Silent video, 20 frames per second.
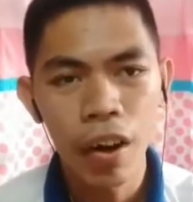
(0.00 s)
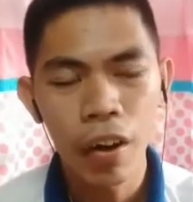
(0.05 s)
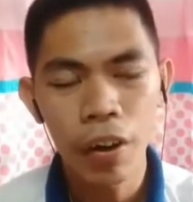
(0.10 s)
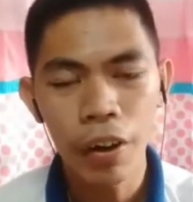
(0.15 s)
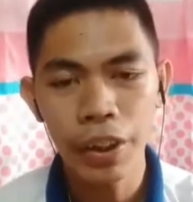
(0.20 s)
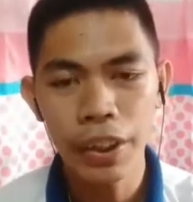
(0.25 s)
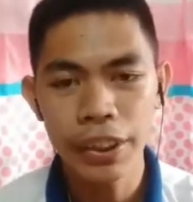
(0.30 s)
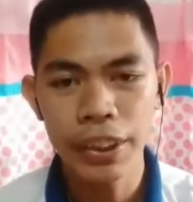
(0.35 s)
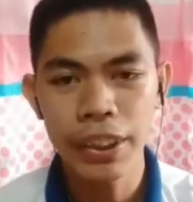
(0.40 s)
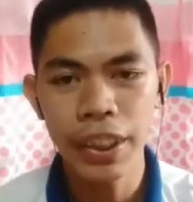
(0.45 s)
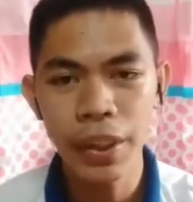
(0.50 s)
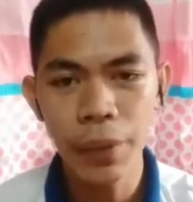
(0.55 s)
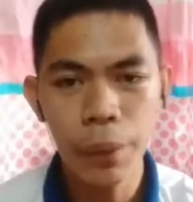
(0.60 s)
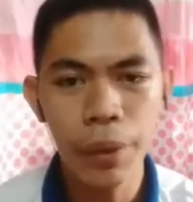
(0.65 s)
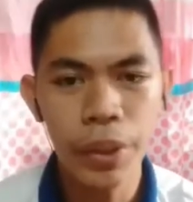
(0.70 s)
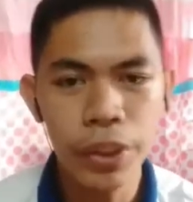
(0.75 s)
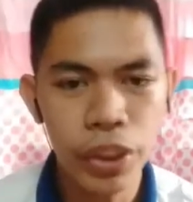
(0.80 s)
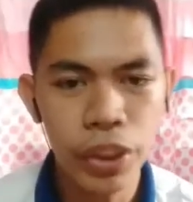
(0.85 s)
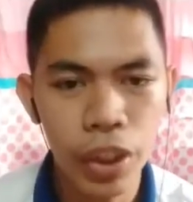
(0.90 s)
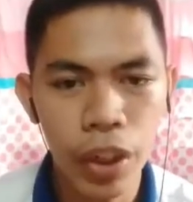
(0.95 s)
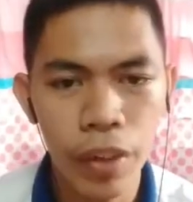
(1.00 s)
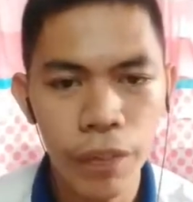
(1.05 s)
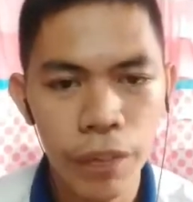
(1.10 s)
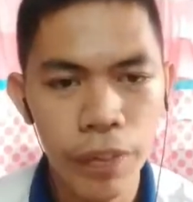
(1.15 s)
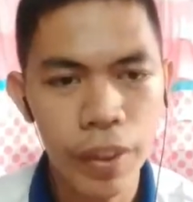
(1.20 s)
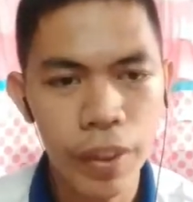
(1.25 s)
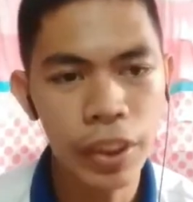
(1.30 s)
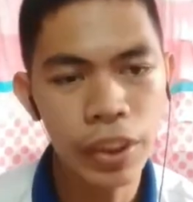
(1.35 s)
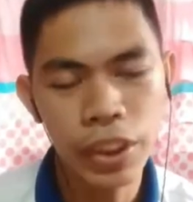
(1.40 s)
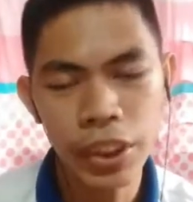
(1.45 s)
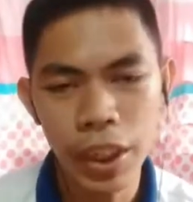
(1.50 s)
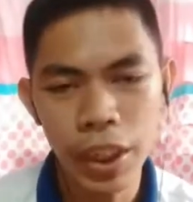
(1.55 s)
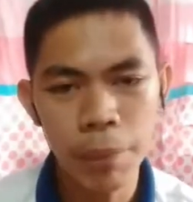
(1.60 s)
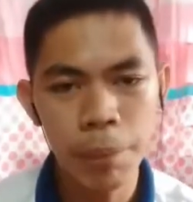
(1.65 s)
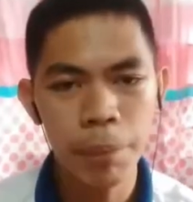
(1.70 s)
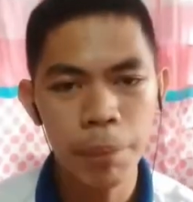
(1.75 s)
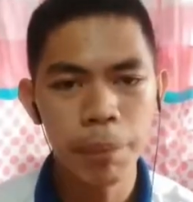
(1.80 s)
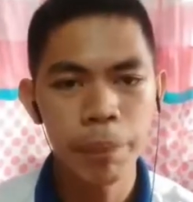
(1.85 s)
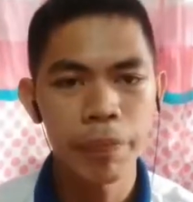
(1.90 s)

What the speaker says: or the sewage of the ship